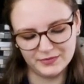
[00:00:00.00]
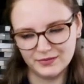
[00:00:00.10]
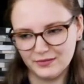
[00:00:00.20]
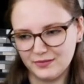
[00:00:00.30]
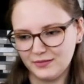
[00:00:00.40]

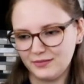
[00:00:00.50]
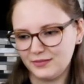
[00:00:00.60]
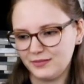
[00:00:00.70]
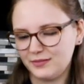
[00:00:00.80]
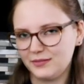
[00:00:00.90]

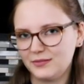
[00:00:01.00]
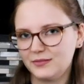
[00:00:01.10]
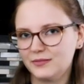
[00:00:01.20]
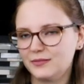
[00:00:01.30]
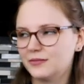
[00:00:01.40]

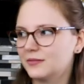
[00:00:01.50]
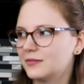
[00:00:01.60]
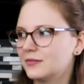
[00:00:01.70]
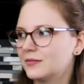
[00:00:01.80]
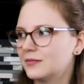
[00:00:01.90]

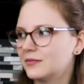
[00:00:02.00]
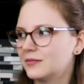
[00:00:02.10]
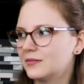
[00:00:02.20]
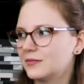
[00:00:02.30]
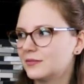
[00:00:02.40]

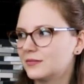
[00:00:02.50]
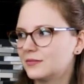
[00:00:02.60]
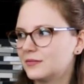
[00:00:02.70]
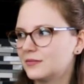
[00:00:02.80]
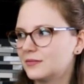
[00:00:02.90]

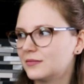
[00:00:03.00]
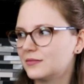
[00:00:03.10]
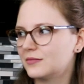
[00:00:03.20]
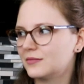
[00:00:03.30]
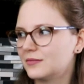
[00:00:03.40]

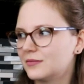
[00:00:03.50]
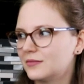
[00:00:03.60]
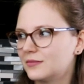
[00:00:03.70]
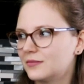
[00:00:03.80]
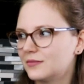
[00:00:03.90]

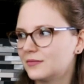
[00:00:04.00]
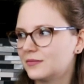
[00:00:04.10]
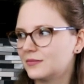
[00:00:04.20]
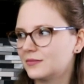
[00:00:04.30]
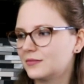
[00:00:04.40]

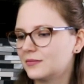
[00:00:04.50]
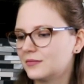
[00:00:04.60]
(silent)